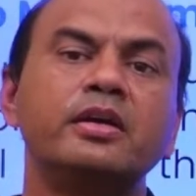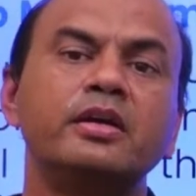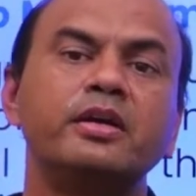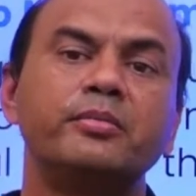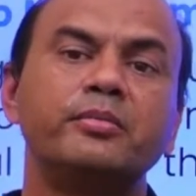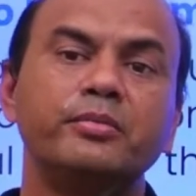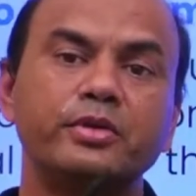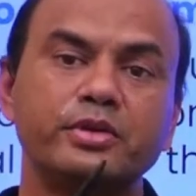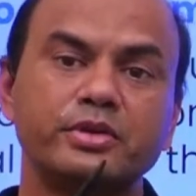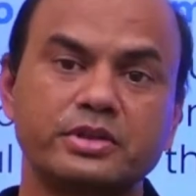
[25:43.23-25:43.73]

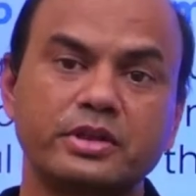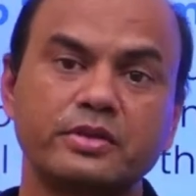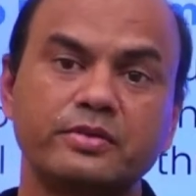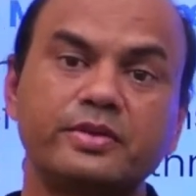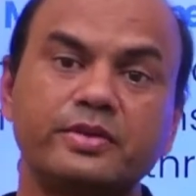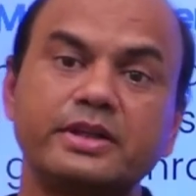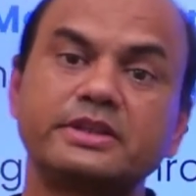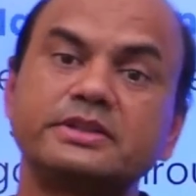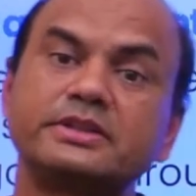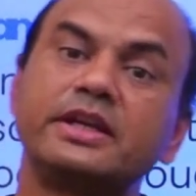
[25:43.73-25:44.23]
mutual
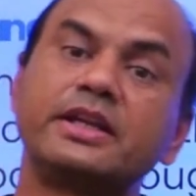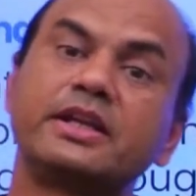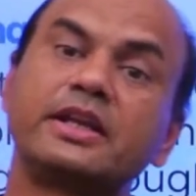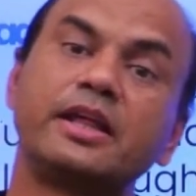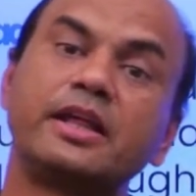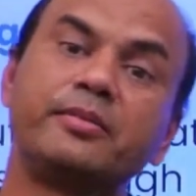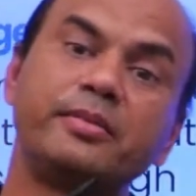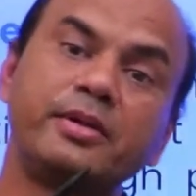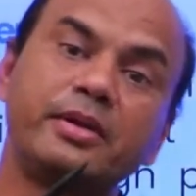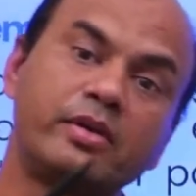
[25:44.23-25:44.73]
funds, it
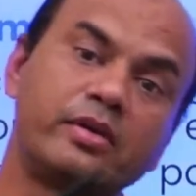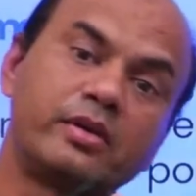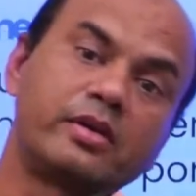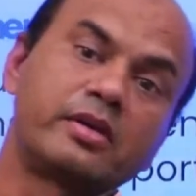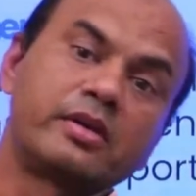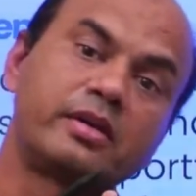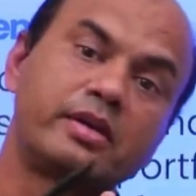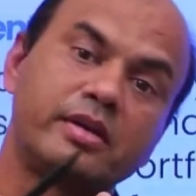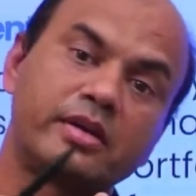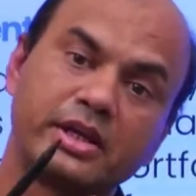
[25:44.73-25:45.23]
can be
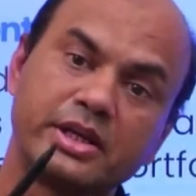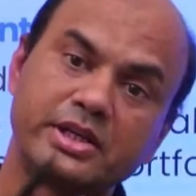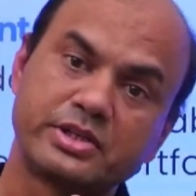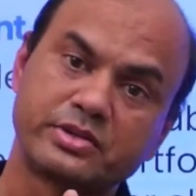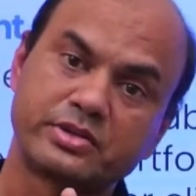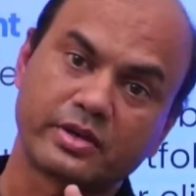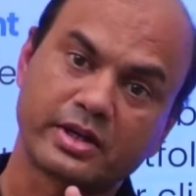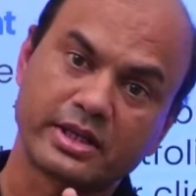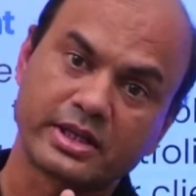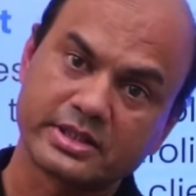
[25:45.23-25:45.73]
your
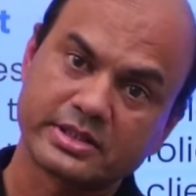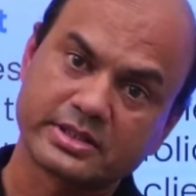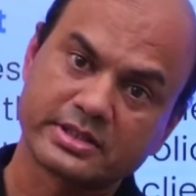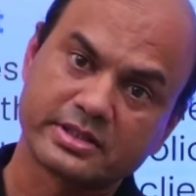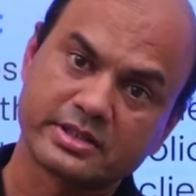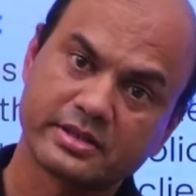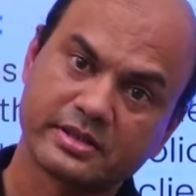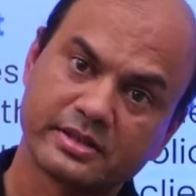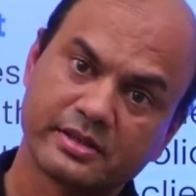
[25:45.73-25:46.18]
insurance.